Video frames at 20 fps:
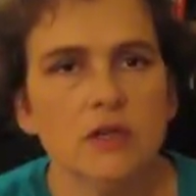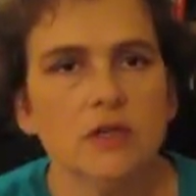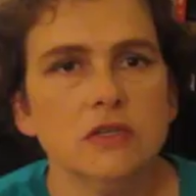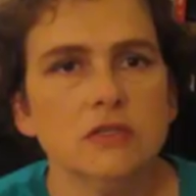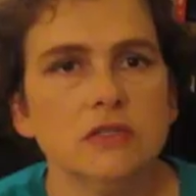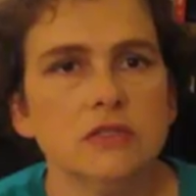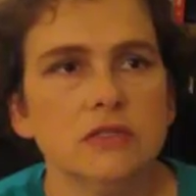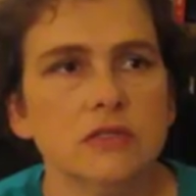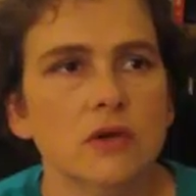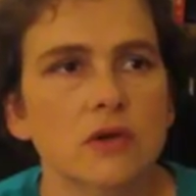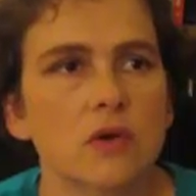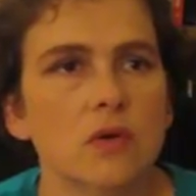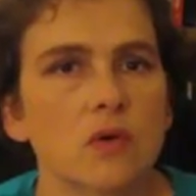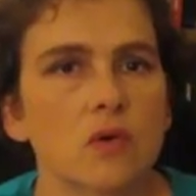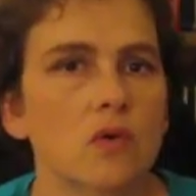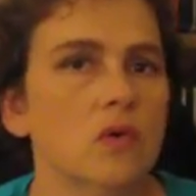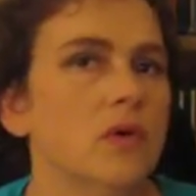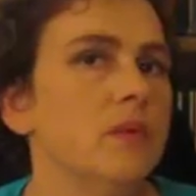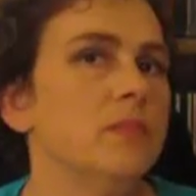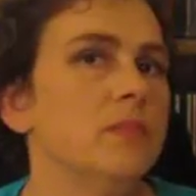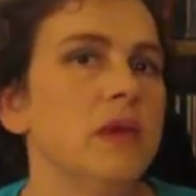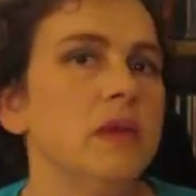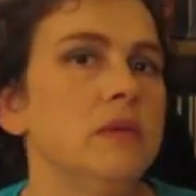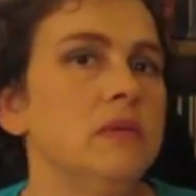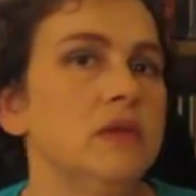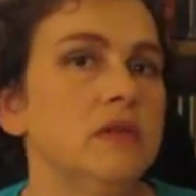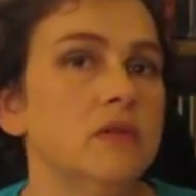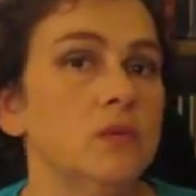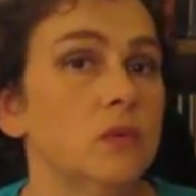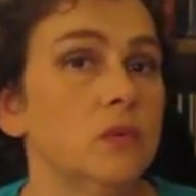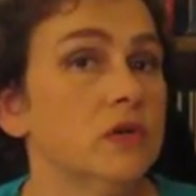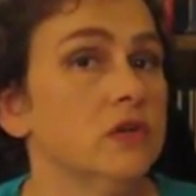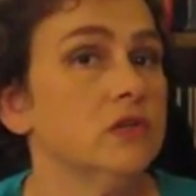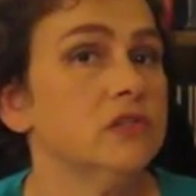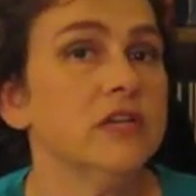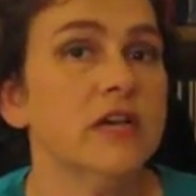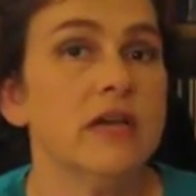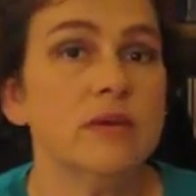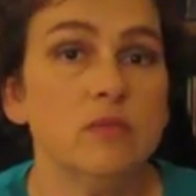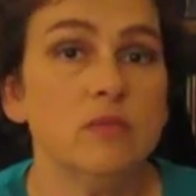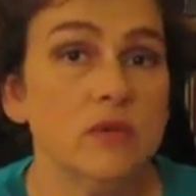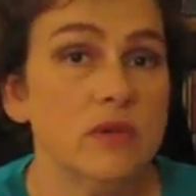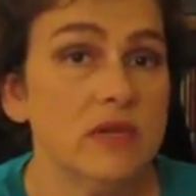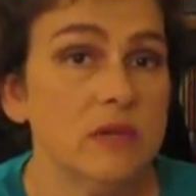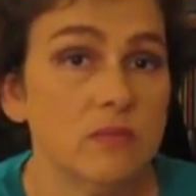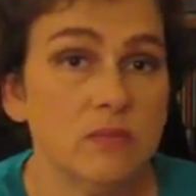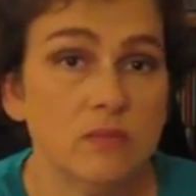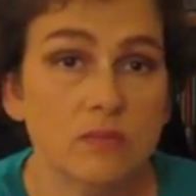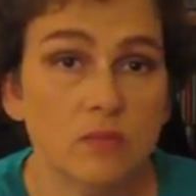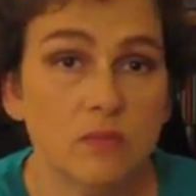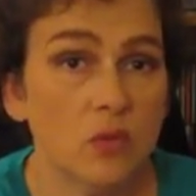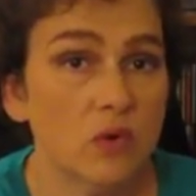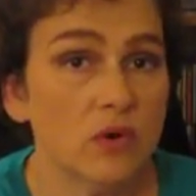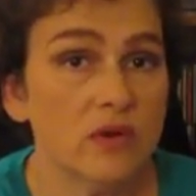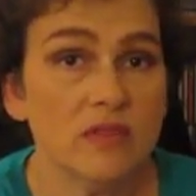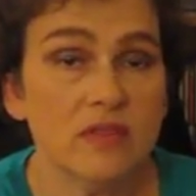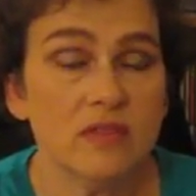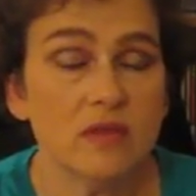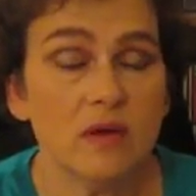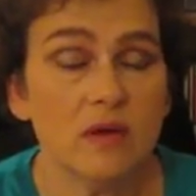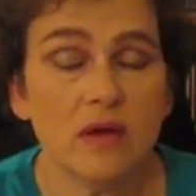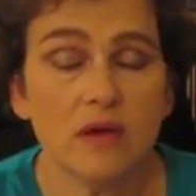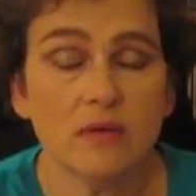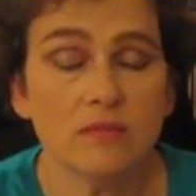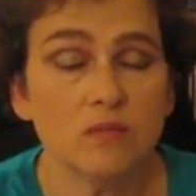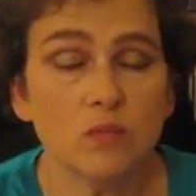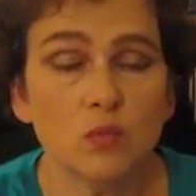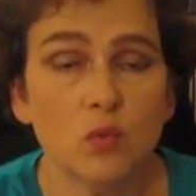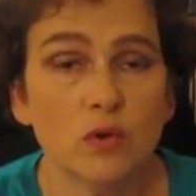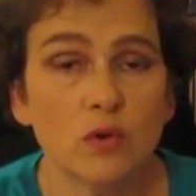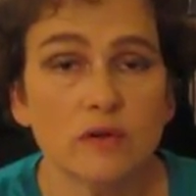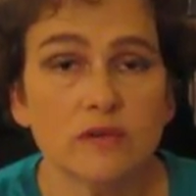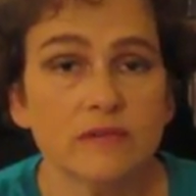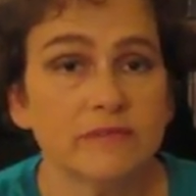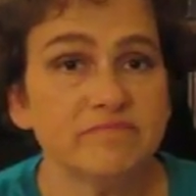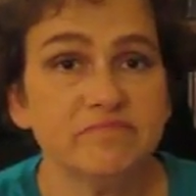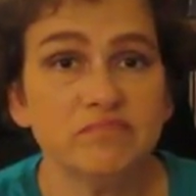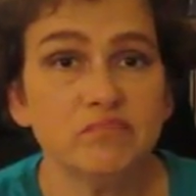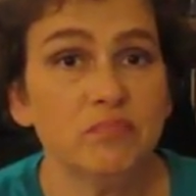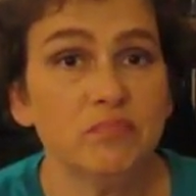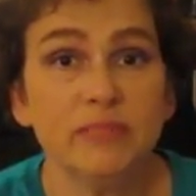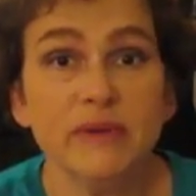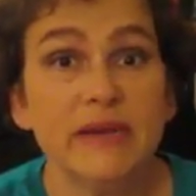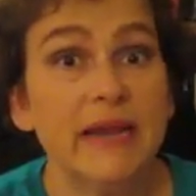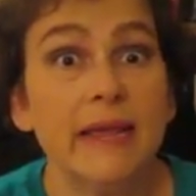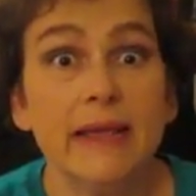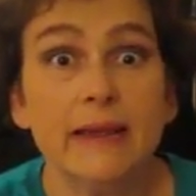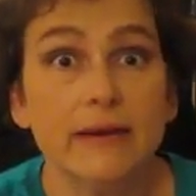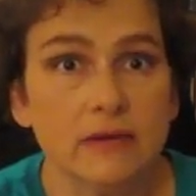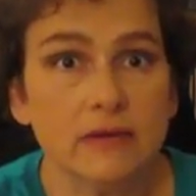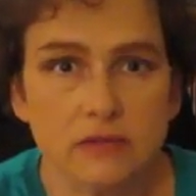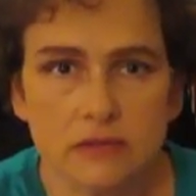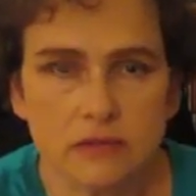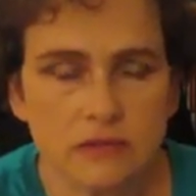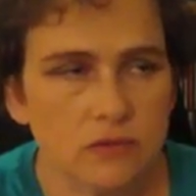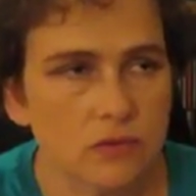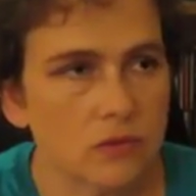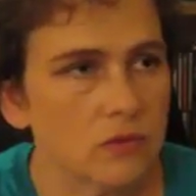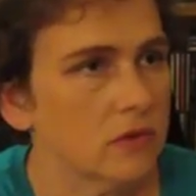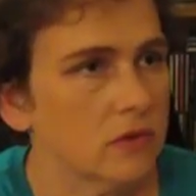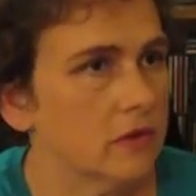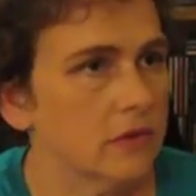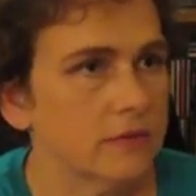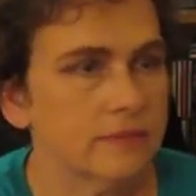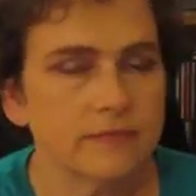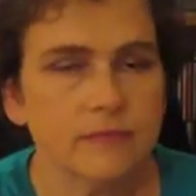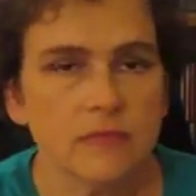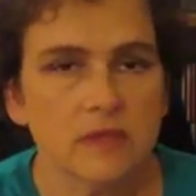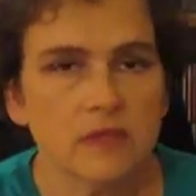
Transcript: So maybe in the wintertime you eat more bananas or